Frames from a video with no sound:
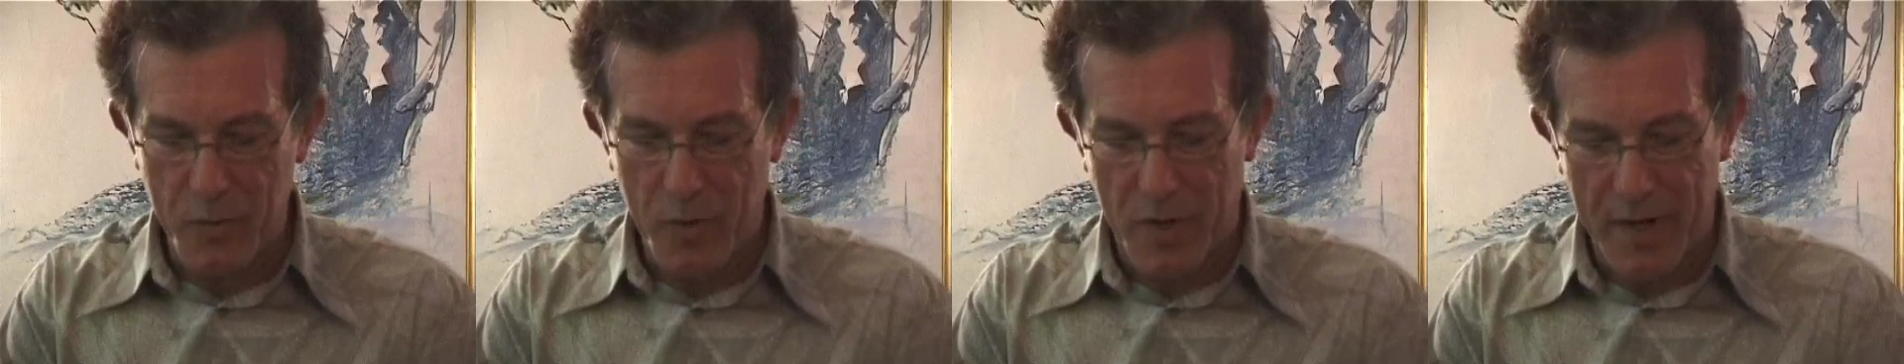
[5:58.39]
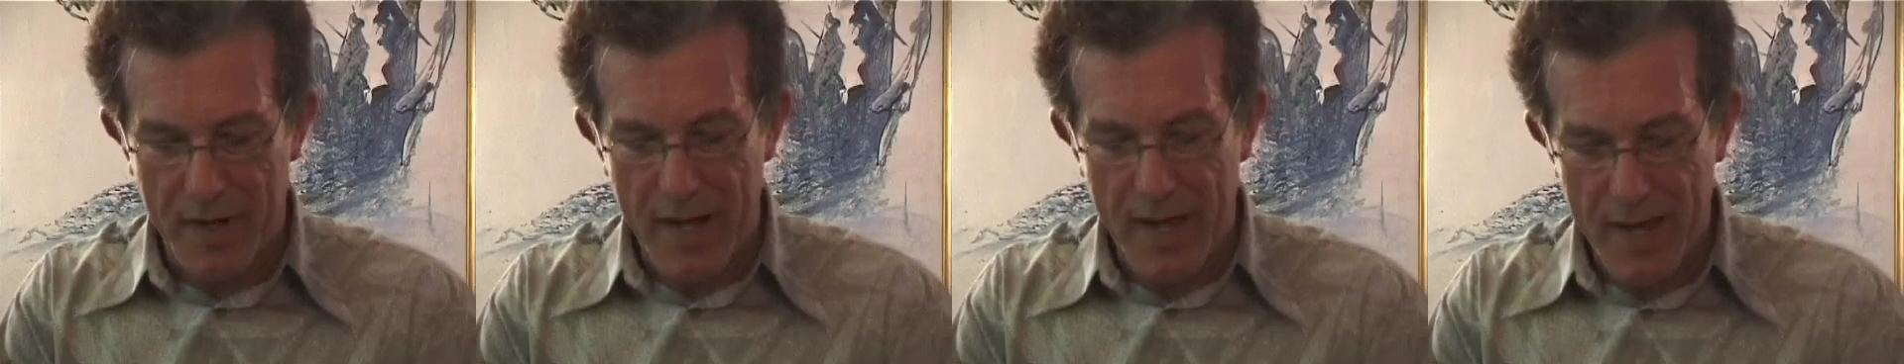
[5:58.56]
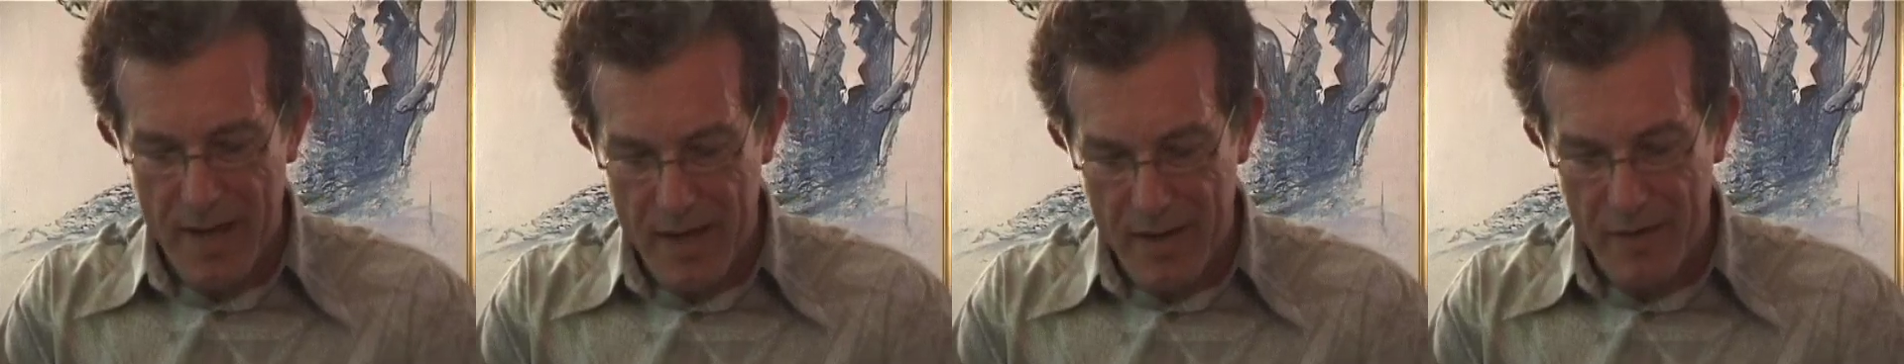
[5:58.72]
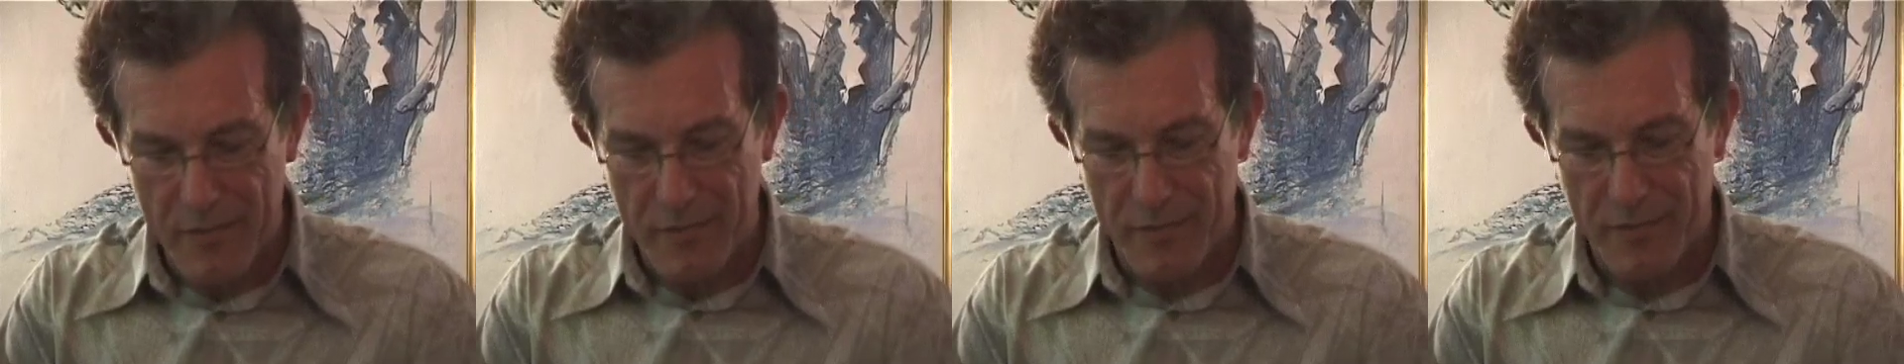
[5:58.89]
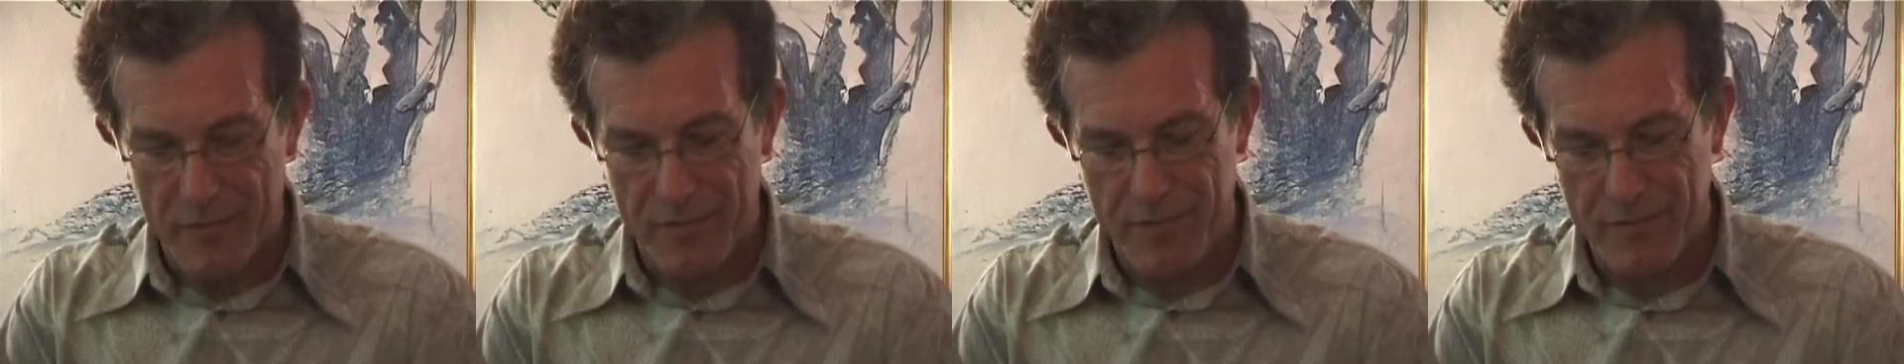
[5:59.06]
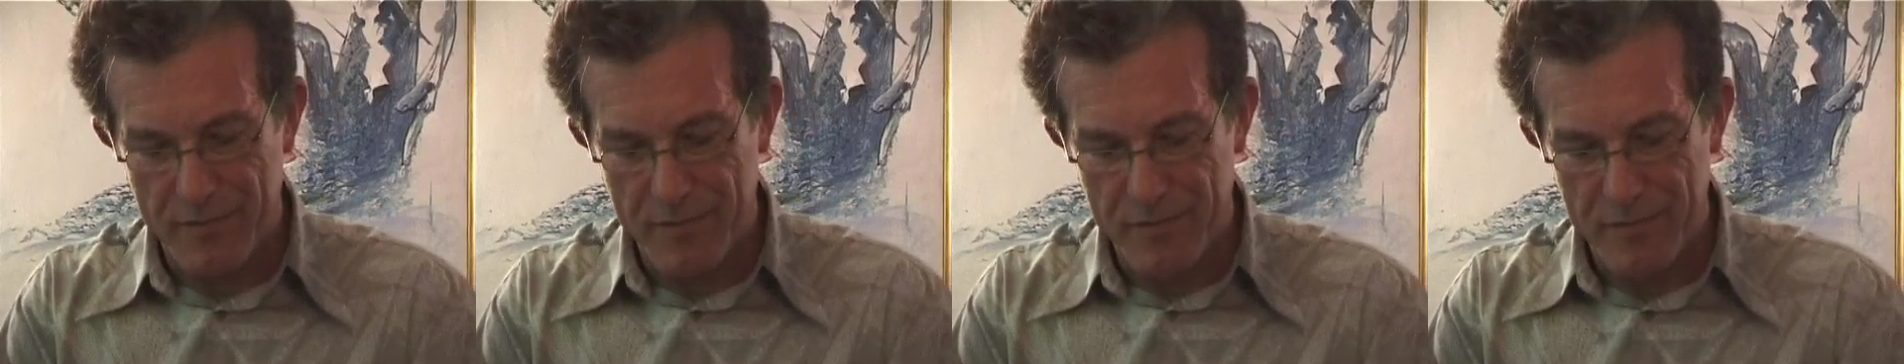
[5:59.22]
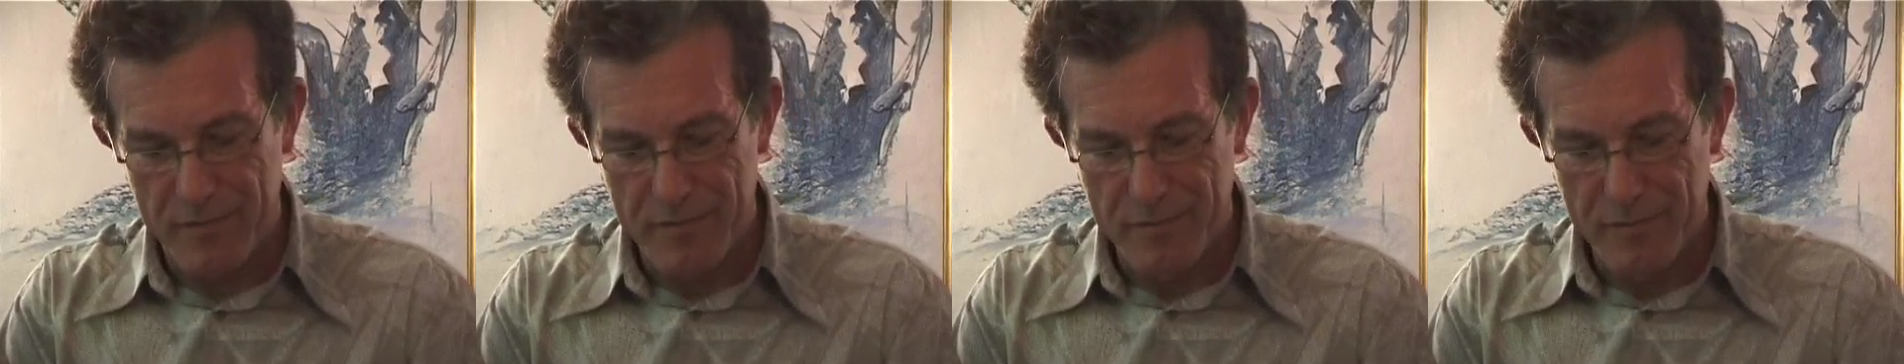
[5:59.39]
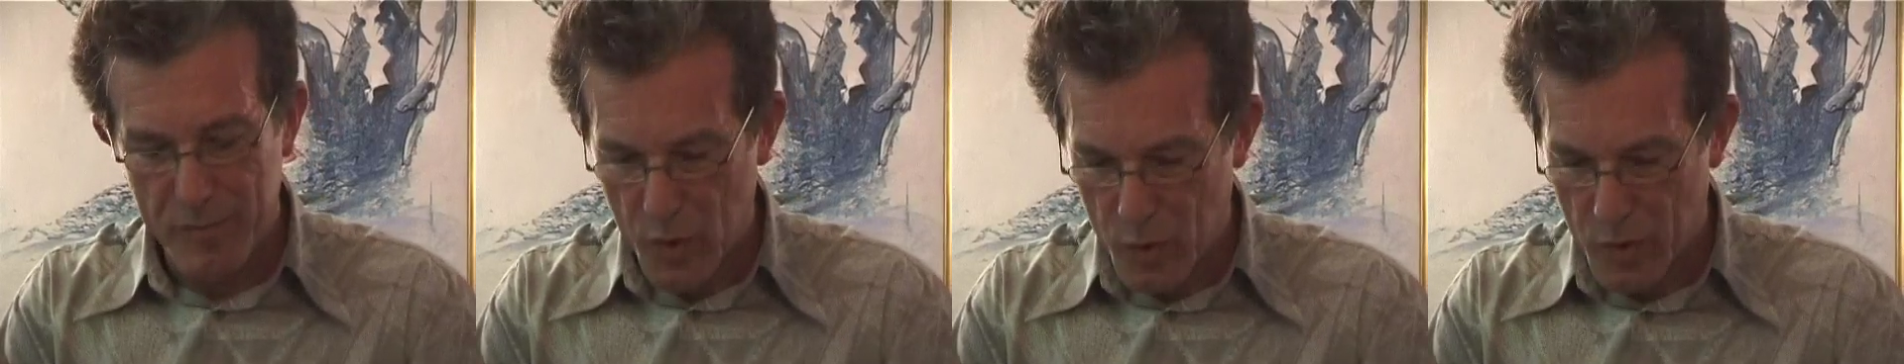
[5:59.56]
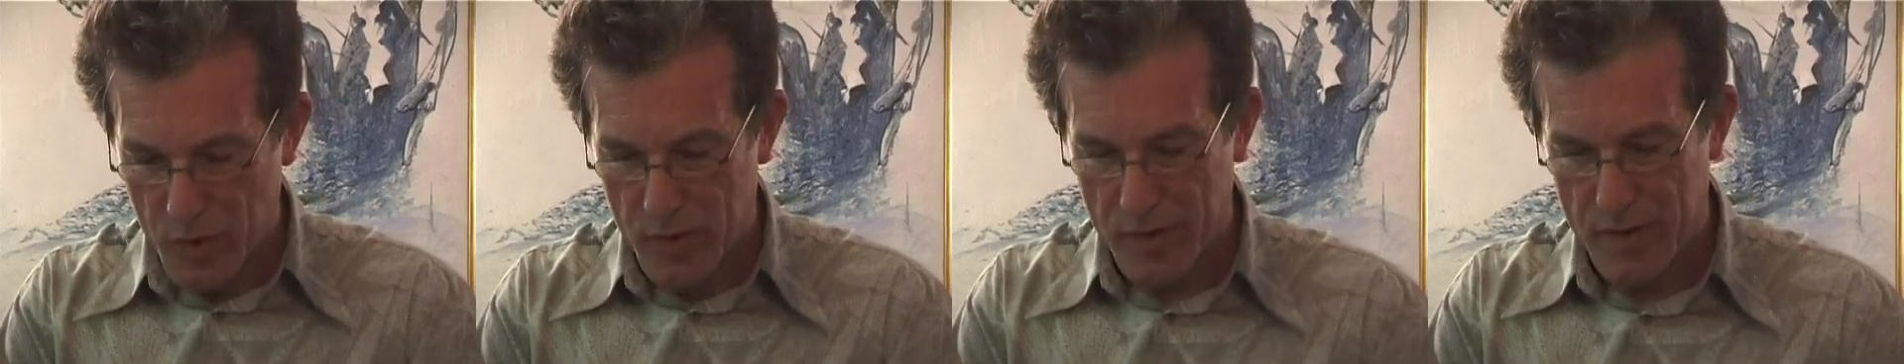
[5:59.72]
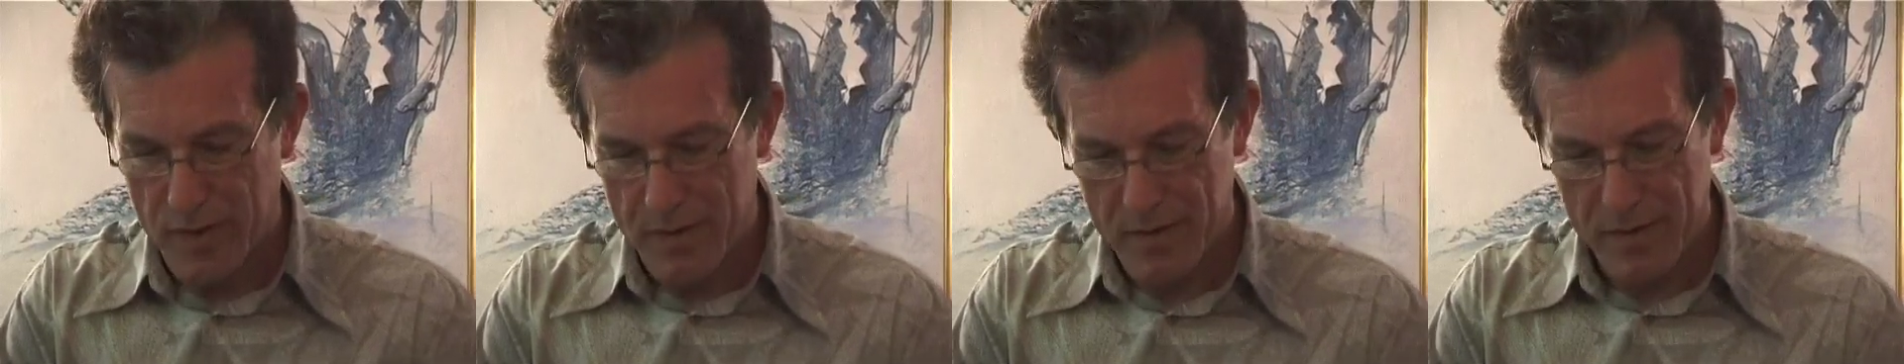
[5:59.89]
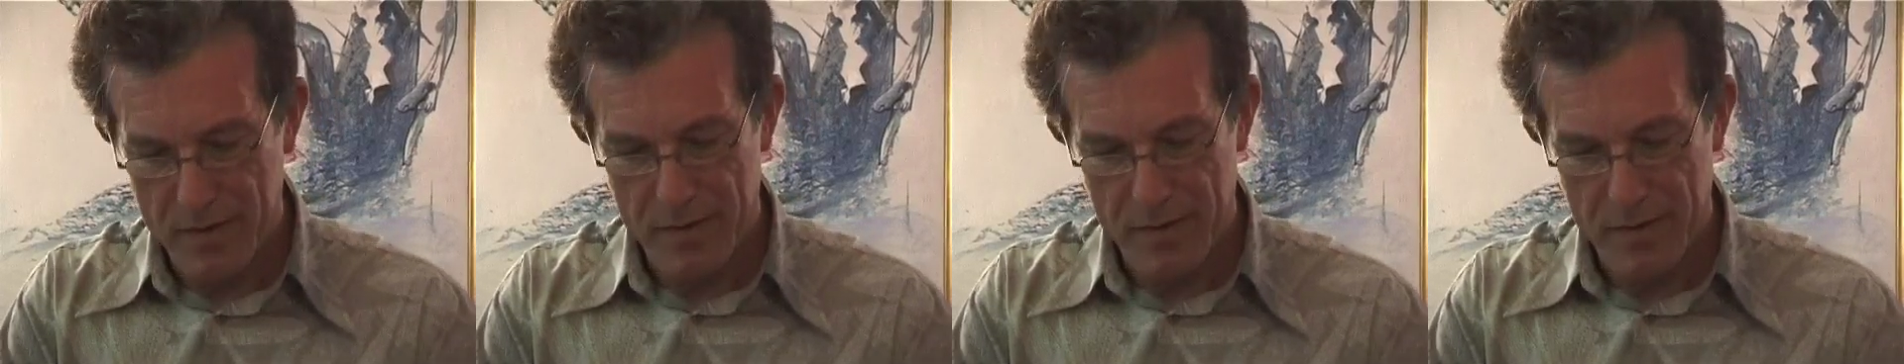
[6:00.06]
what I have more.